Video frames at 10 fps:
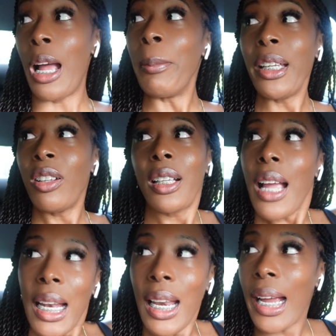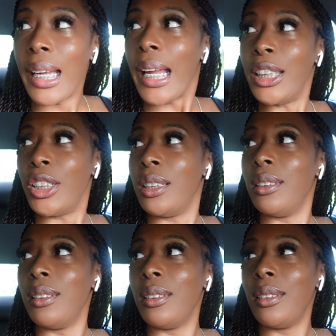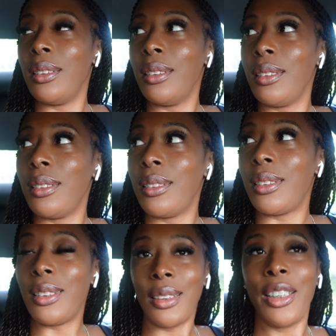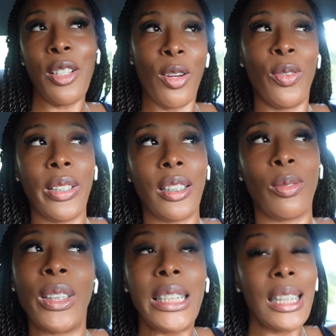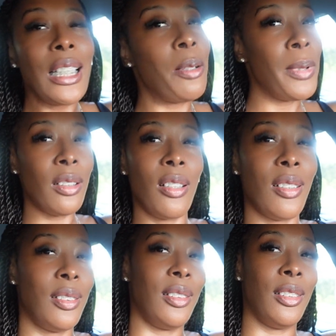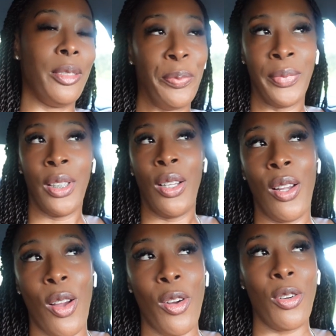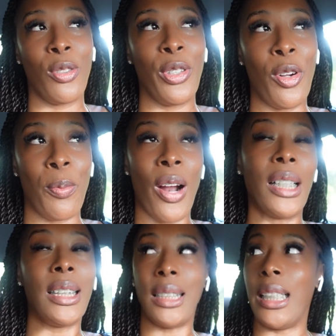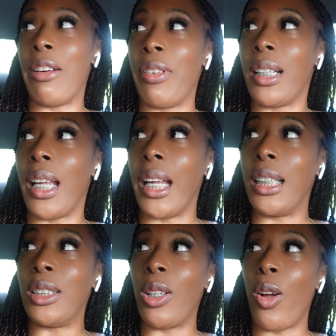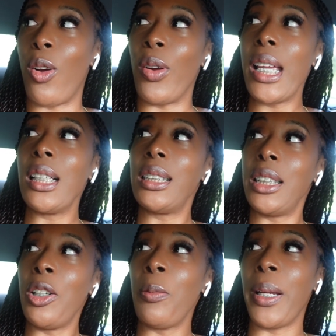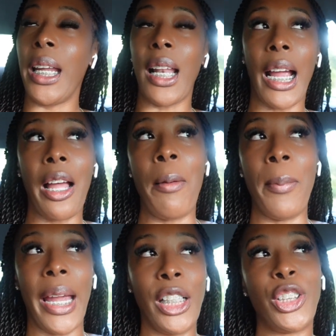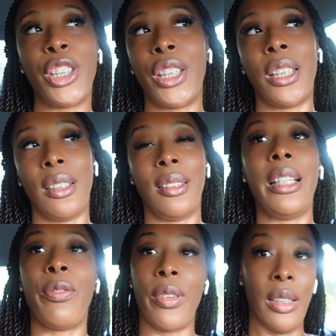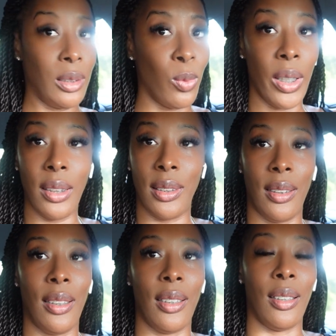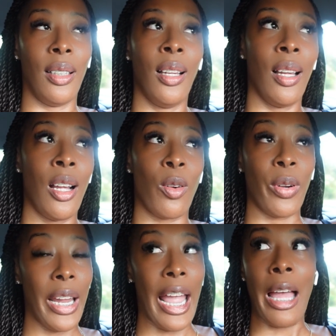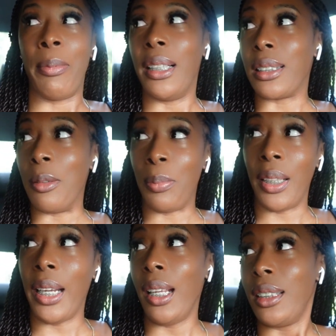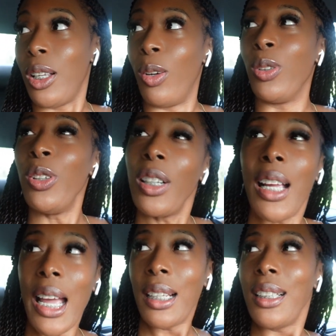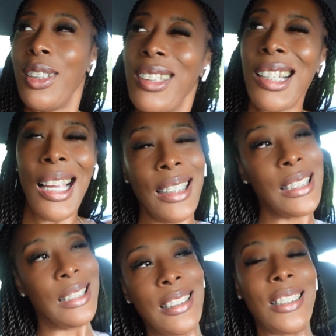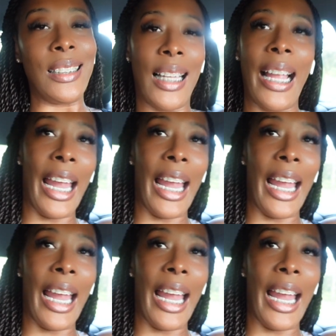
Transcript: i mean you're kind of like catching the you know we are still in the middle of the whole you know process and everything so it'll still be like a major difference once the rehab is complete. So you're kind of, you're kind of still like